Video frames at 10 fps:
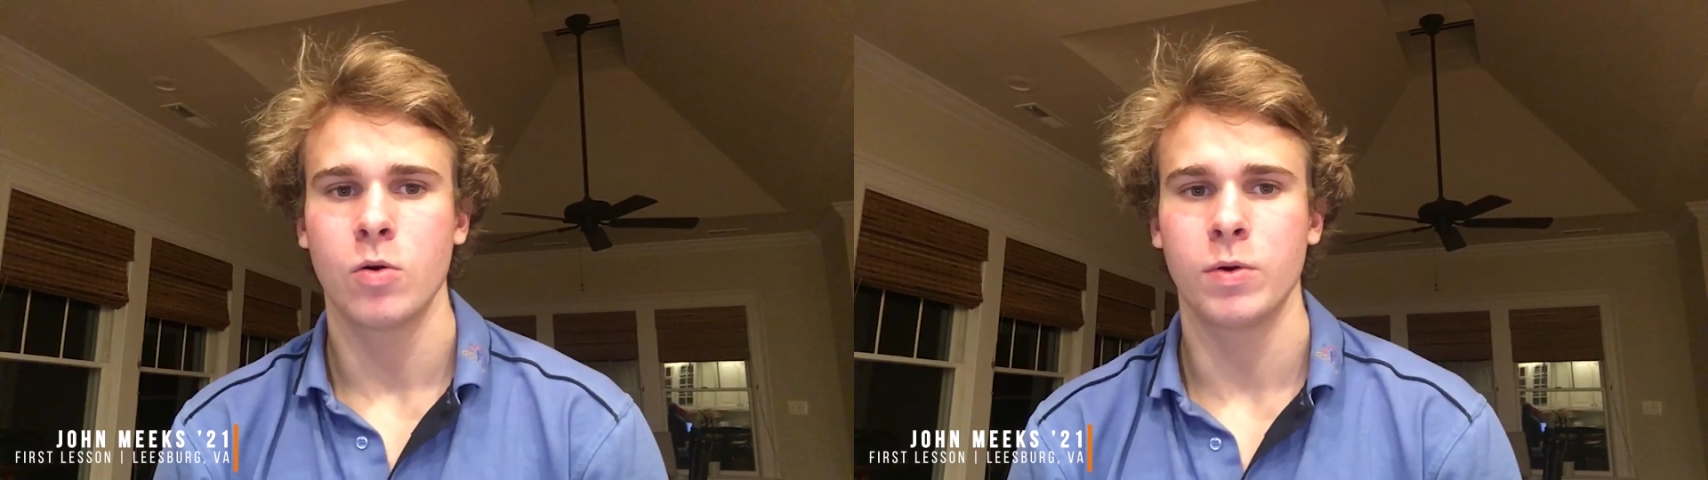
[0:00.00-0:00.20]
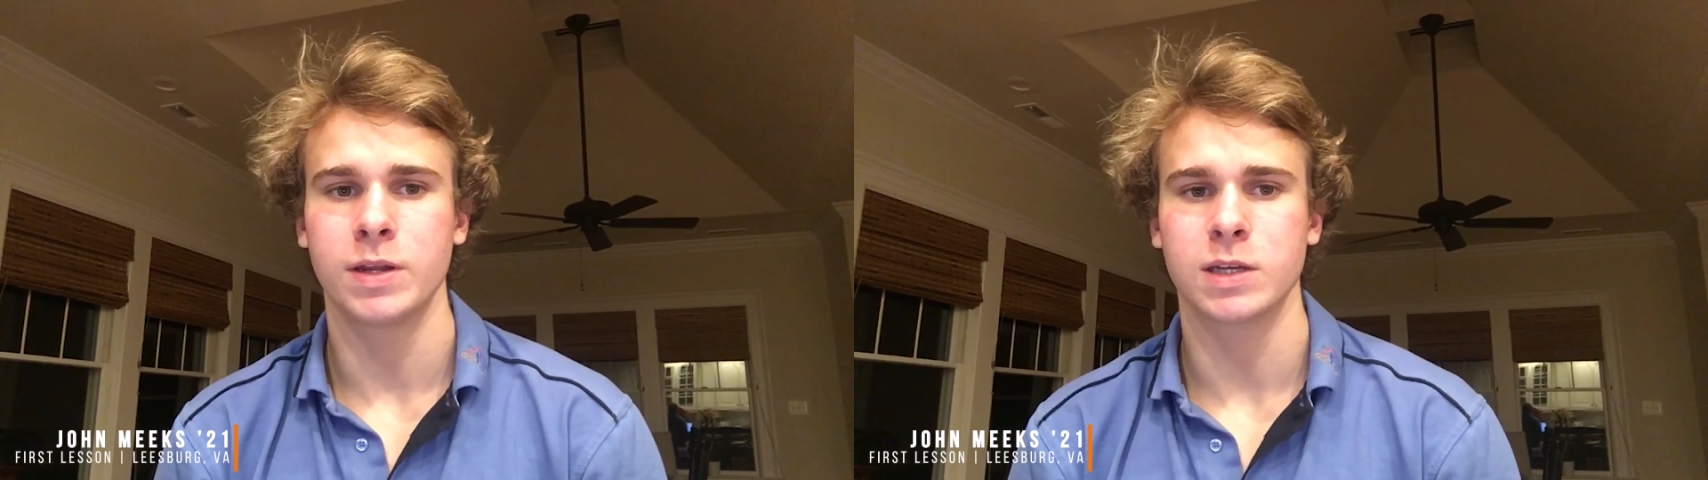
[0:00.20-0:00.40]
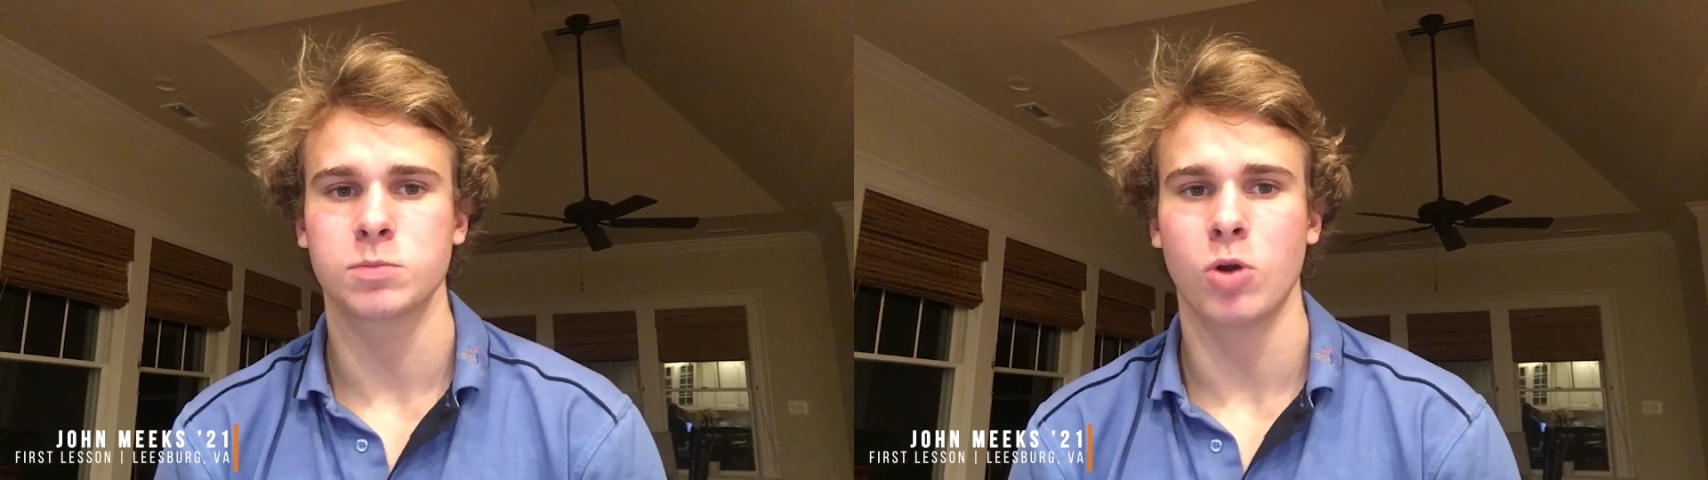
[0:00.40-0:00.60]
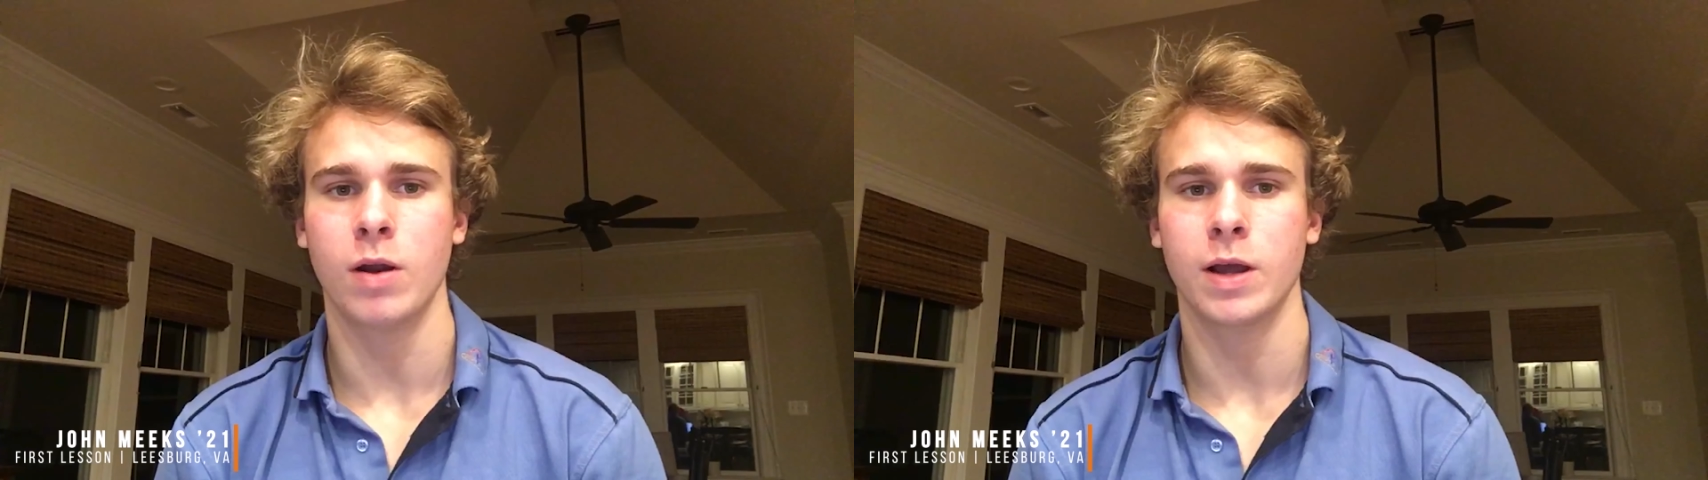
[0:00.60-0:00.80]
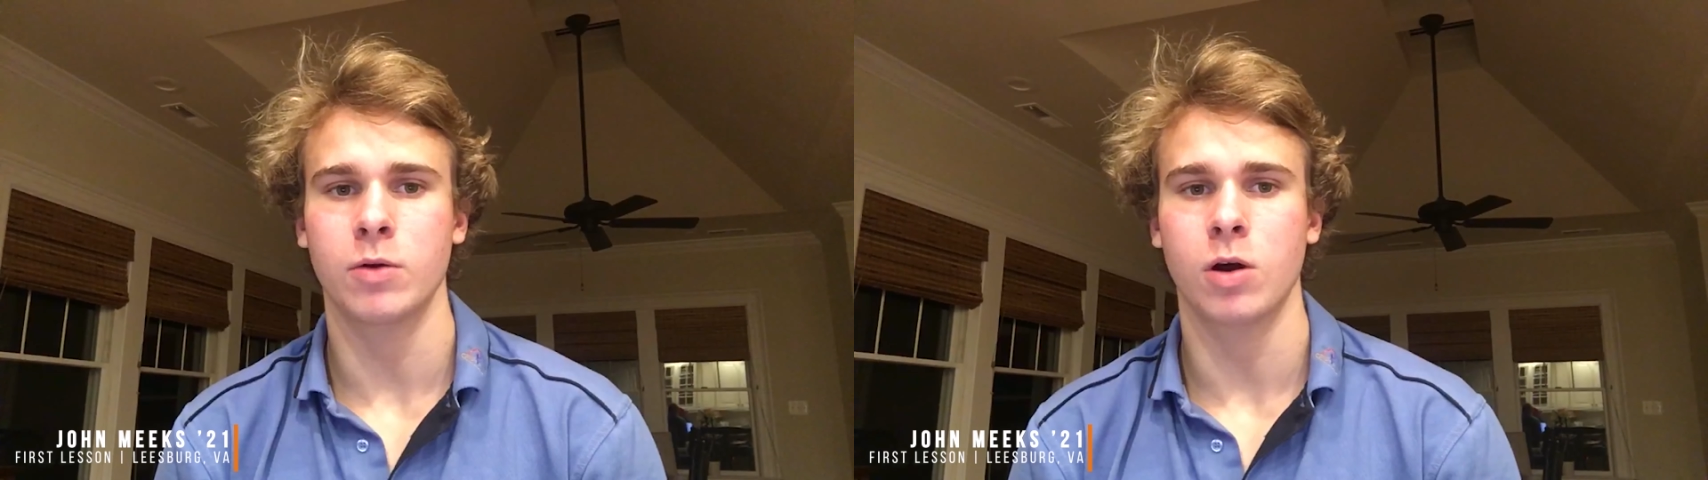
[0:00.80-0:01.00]
When he has
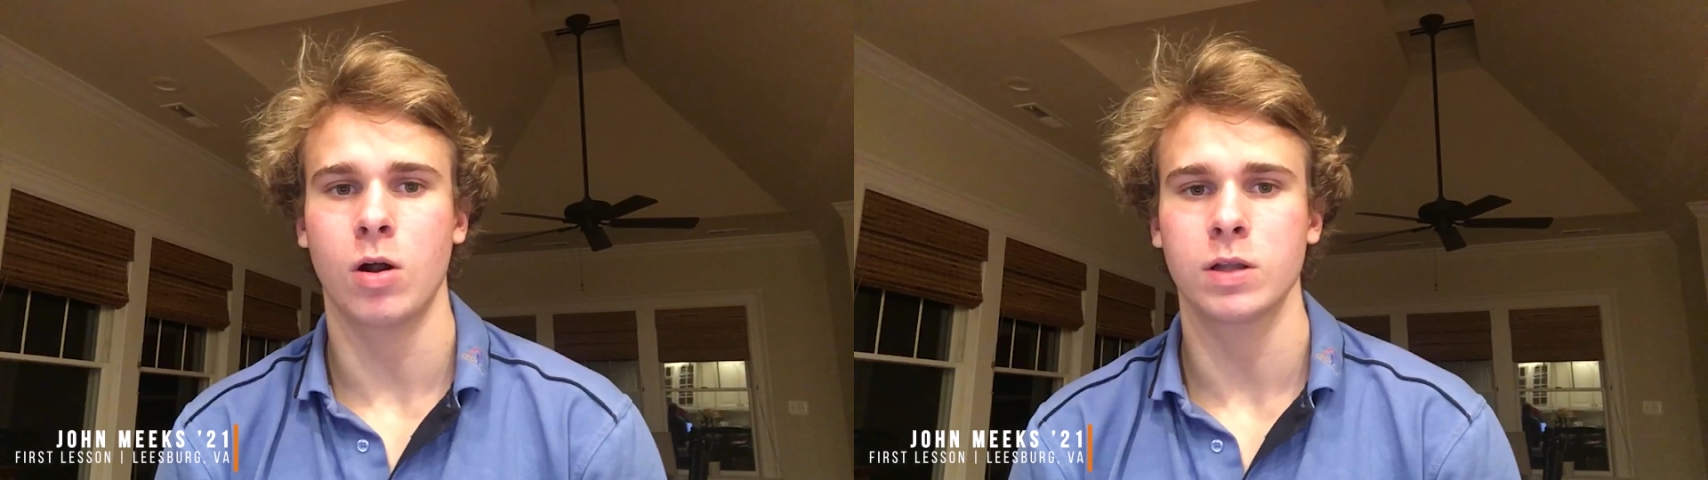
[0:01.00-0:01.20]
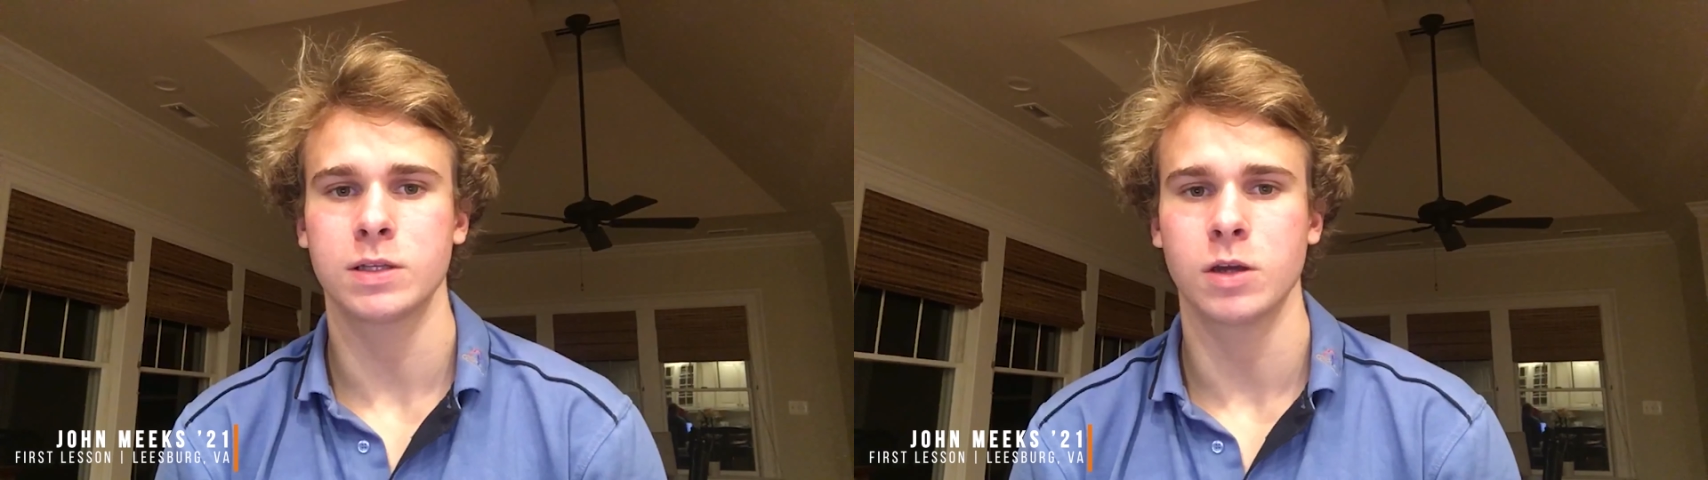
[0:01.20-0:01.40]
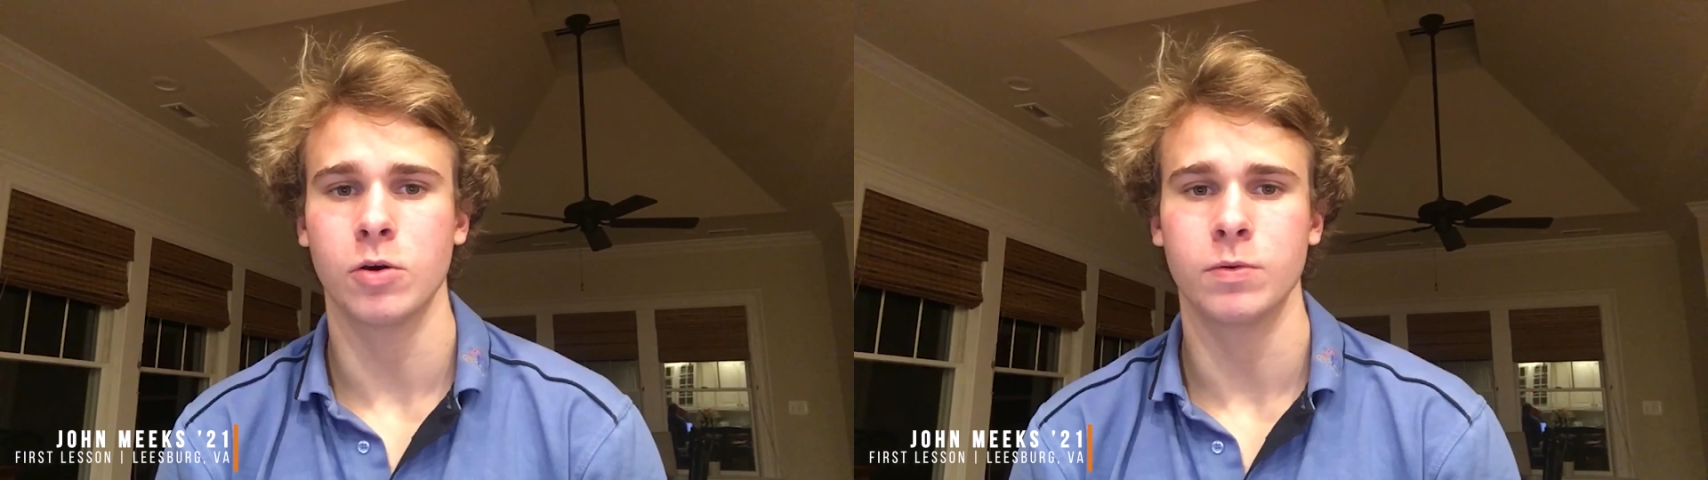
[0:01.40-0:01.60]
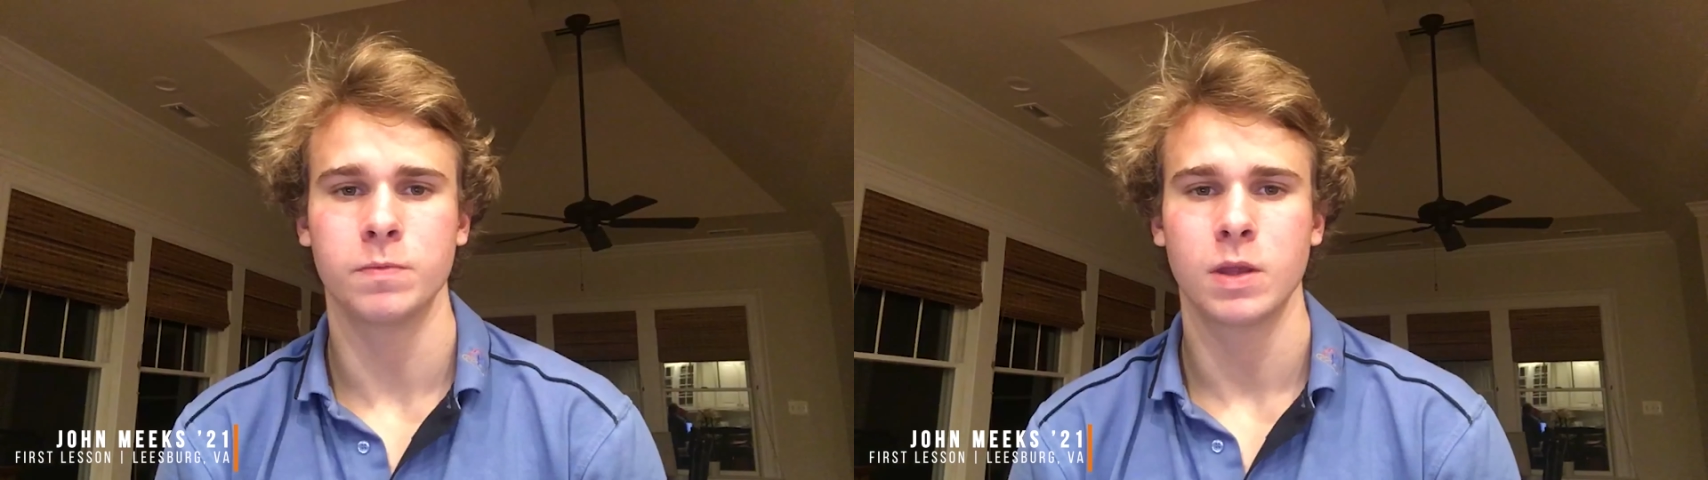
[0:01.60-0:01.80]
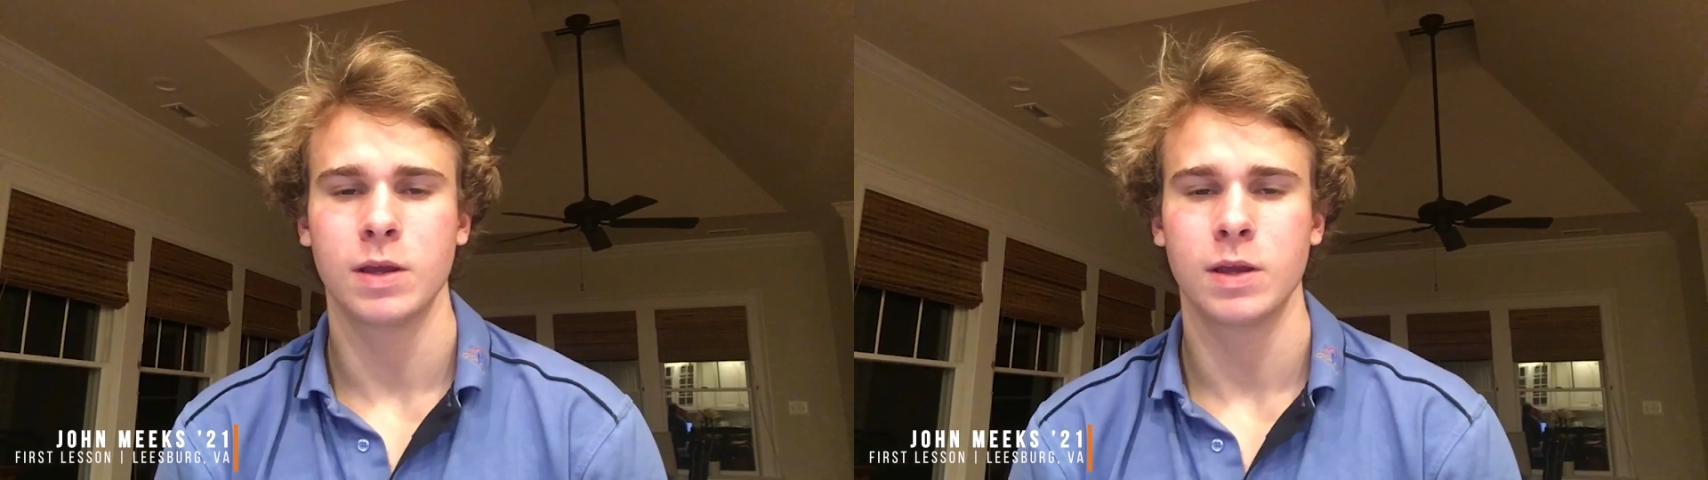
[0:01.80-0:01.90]
brought out all his own,